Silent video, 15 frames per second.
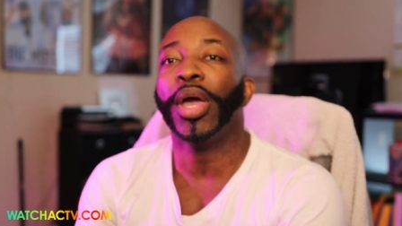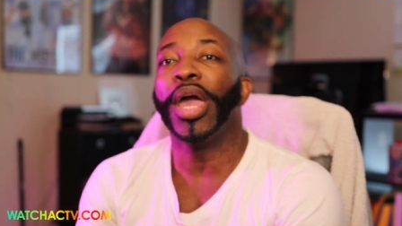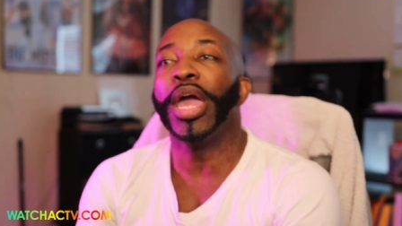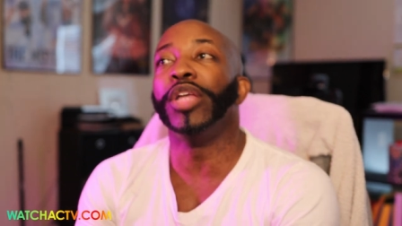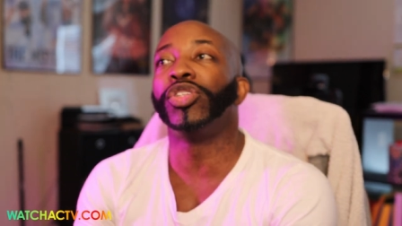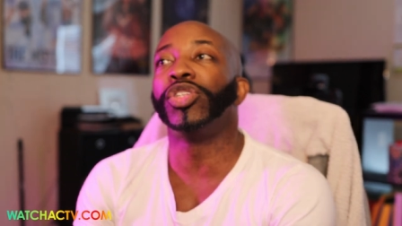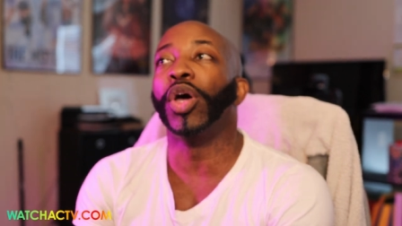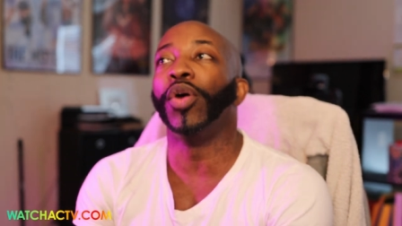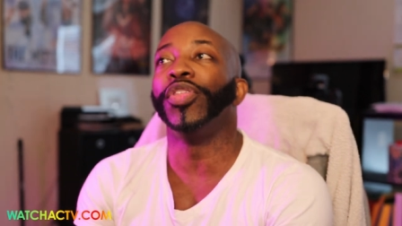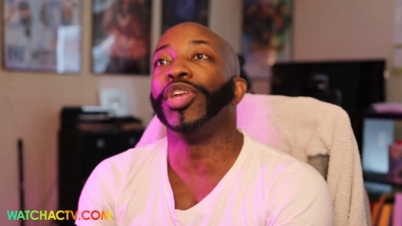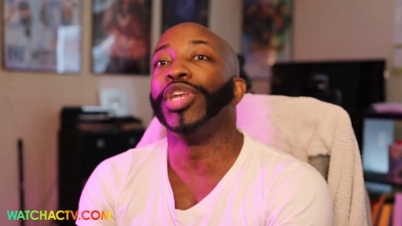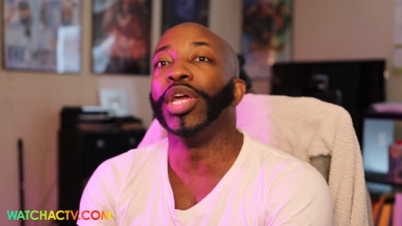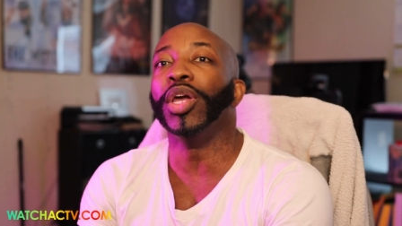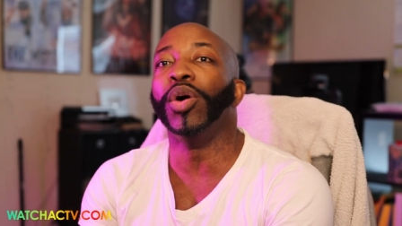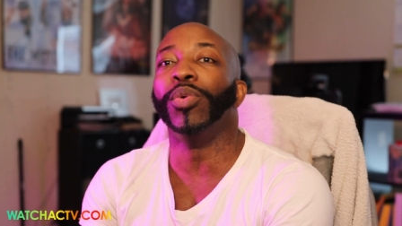And so the
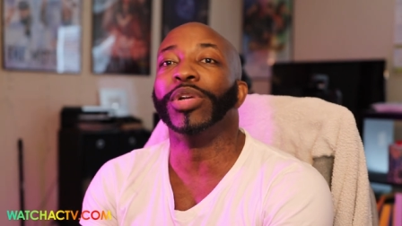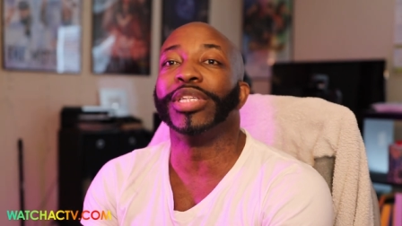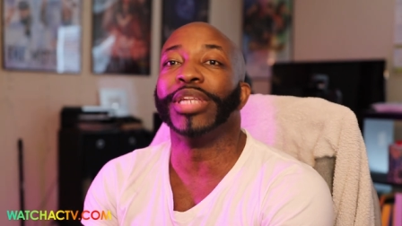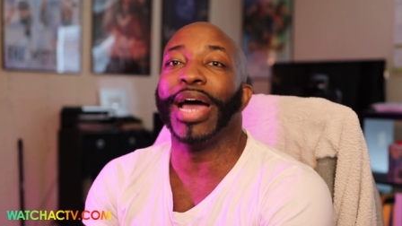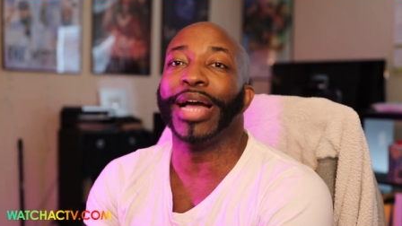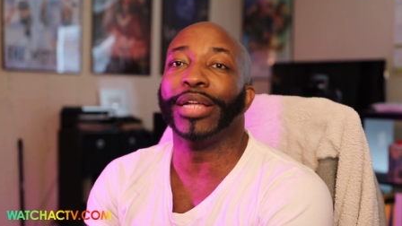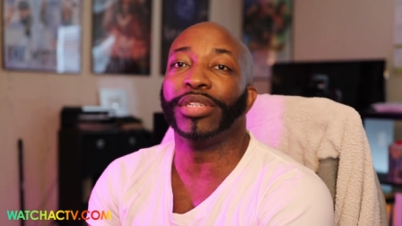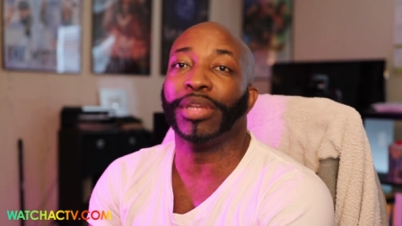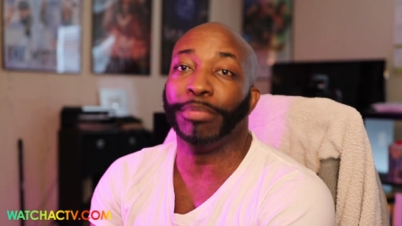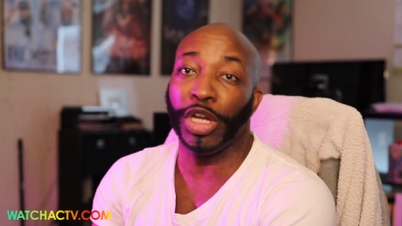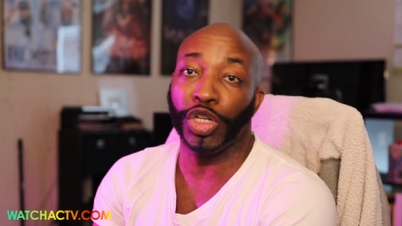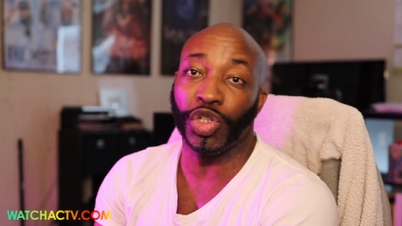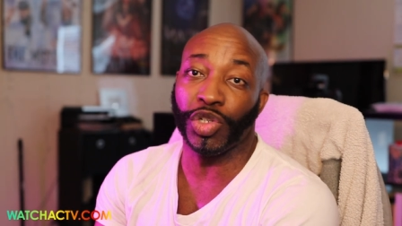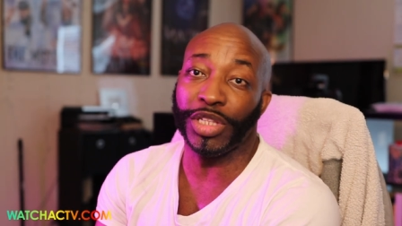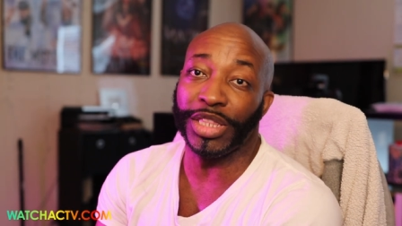deal was not to
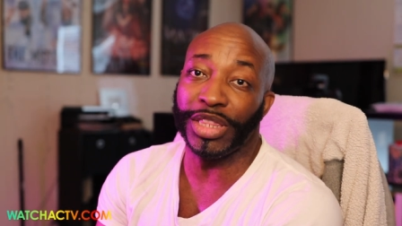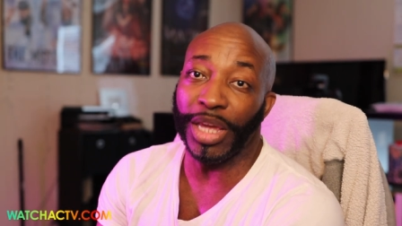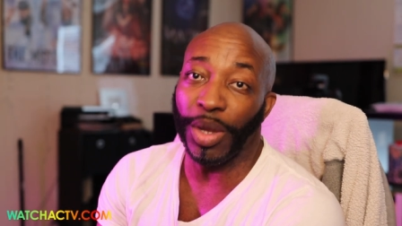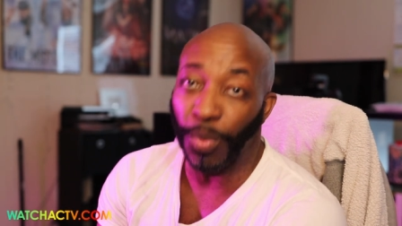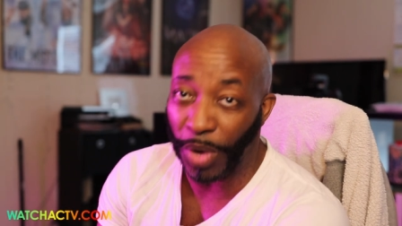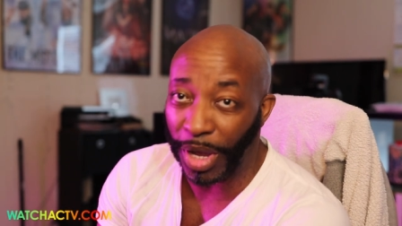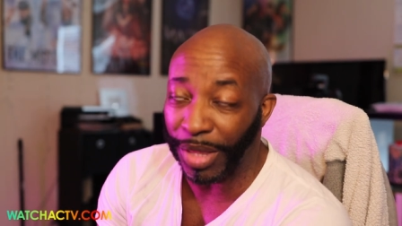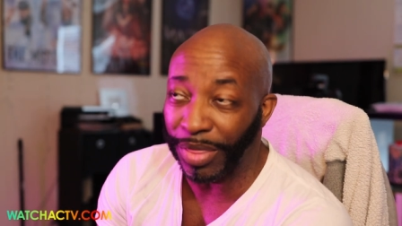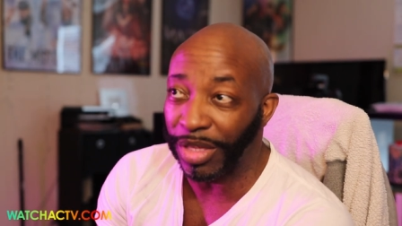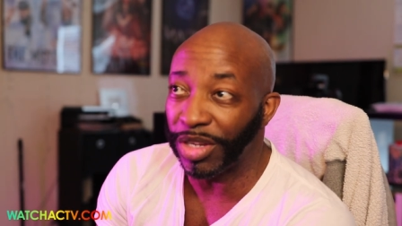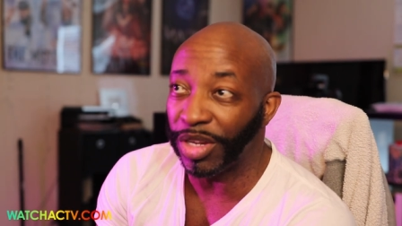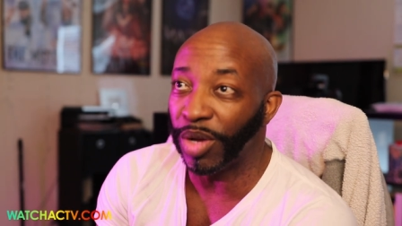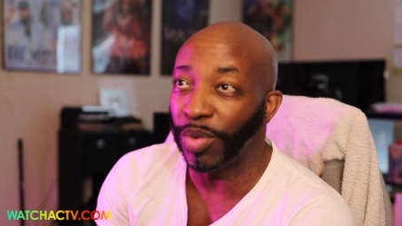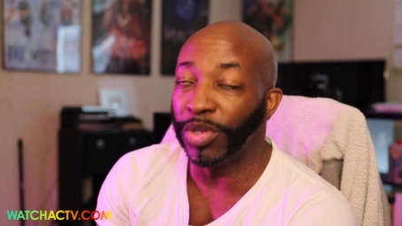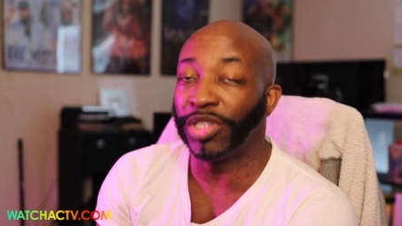make sure that they win. The
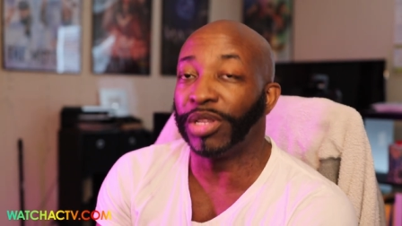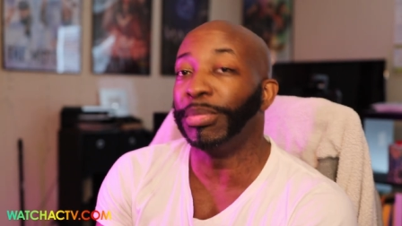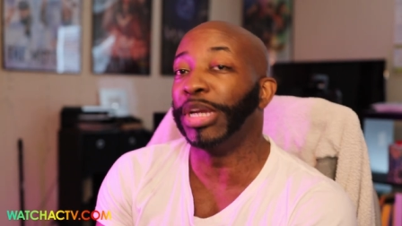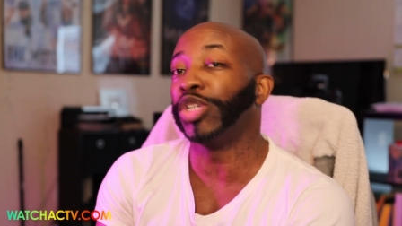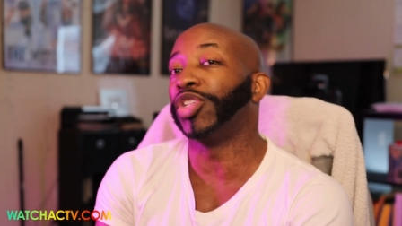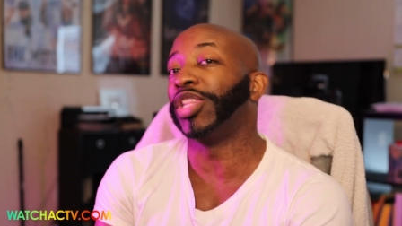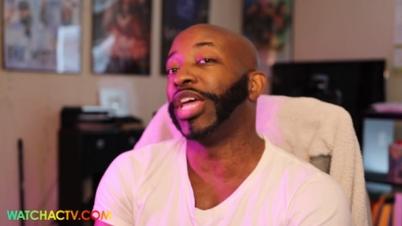deal was to make sure